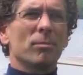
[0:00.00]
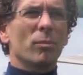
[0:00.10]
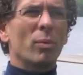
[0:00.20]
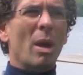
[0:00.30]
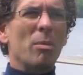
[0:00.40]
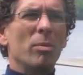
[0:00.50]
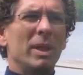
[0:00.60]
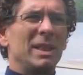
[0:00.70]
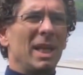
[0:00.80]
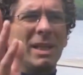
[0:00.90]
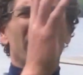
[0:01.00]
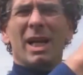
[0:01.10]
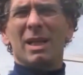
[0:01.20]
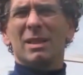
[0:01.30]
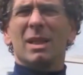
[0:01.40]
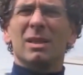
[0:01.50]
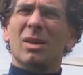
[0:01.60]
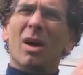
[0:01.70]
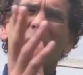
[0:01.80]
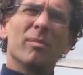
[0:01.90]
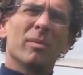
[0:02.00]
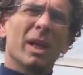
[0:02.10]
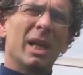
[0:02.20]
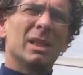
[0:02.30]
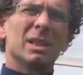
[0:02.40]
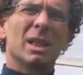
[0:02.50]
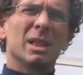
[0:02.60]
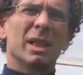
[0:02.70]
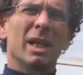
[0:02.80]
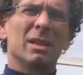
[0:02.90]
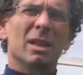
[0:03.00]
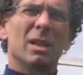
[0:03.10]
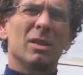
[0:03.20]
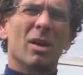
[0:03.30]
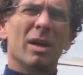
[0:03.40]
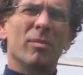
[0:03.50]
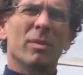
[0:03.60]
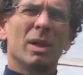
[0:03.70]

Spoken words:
Probably 10 Ks at a time, 8 to 10 Ks at a time.